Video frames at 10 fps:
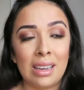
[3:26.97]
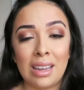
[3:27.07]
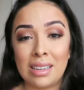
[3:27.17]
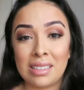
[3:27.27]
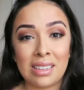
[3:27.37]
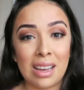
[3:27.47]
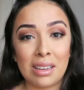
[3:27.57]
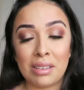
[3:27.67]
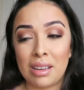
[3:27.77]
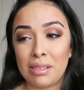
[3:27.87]
and it's
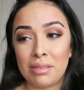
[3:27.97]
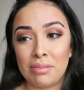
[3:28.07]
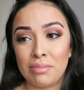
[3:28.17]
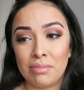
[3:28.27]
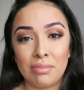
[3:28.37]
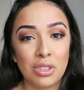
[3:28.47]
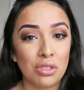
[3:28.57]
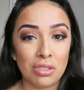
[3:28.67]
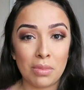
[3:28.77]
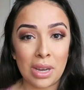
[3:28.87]
not
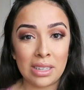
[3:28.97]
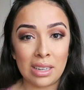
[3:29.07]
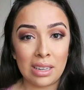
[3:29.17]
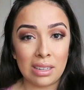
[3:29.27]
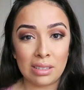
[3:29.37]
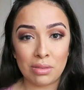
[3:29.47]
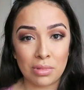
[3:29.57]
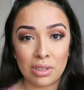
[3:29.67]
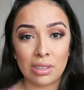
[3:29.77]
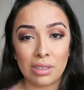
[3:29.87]
usually my day to
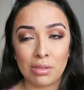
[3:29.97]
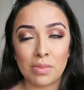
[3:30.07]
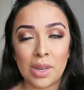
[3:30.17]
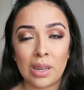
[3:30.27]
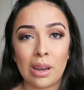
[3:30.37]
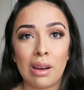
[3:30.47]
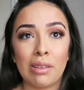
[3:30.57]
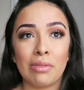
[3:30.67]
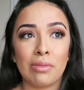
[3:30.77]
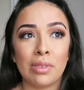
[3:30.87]
work, you know, it's my day
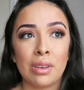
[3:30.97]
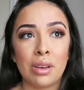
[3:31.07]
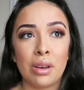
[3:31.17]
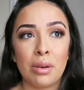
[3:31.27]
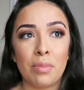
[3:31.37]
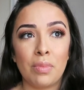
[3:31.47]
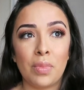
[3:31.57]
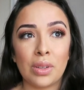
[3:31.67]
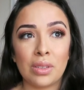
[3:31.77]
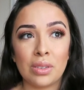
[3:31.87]
off.
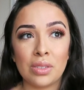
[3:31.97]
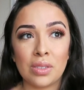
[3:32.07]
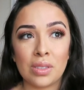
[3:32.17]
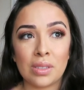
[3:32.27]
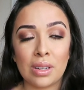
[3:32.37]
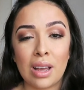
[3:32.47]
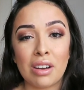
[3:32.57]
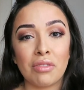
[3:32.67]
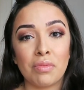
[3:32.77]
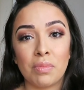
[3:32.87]
But there's just a
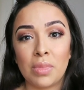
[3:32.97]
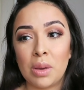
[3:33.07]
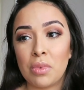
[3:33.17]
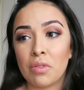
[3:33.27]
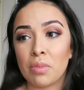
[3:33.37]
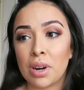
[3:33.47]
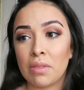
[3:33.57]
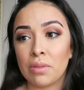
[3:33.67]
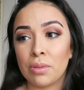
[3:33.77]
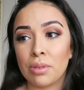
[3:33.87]
lot of people from
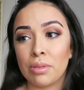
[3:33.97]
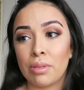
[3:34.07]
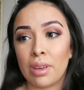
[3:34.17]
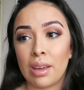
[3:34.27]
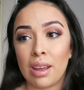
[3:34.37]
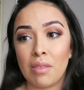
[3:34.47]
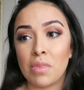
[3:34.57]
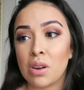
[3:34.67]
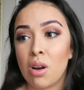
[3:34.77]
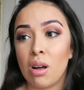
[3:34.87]
our floor that
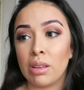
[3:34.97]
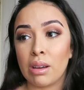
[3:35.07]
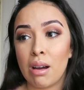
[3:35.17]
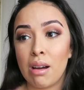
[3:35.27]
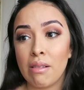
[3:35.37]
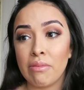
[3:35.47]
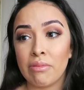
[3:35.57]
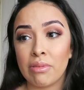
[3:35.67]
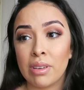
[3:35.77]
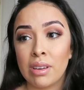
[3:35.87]
have been calling
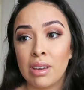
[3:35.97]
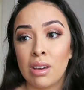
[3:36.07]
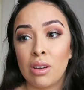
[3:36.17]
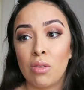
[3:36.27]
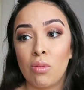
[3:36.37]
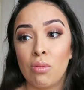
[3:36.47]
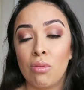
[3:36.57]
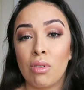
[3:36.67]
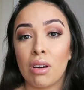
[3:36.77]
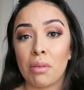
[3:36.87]
off
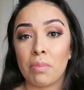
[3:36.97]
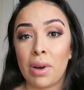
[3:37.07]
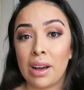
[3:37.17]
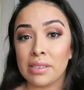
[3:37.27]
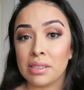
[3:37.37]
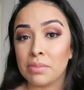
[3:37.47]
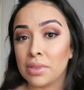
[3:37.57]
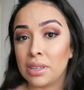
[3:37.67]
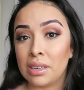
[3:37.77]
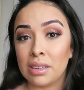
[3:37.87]
who are
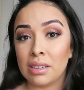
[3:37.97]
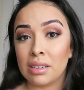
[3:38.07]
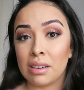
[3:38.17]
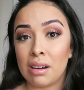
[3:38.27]
possibly